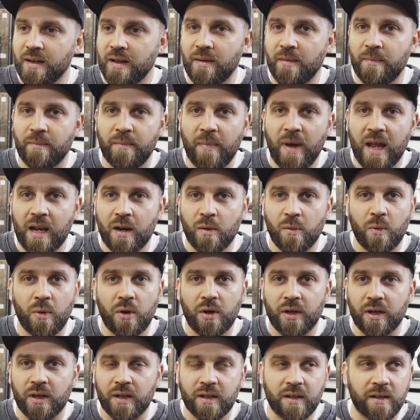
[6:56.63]

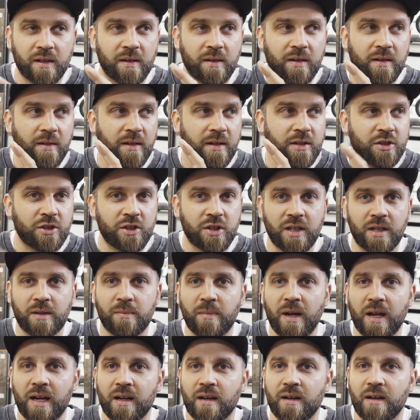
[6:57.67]
metalwork, sheet
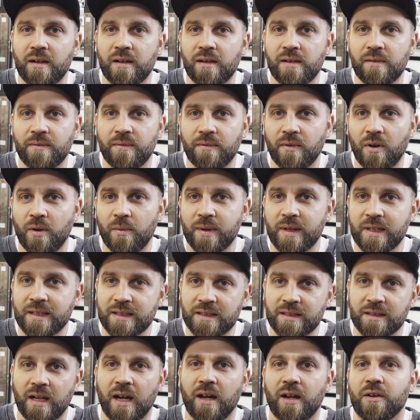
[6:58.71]
metal forming
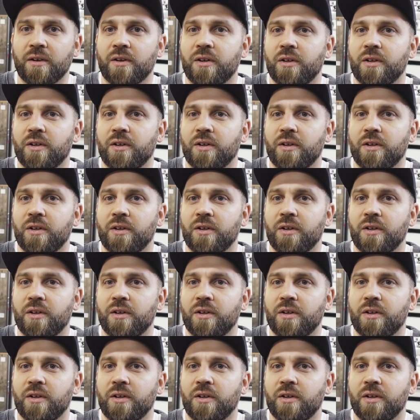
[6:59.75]
starter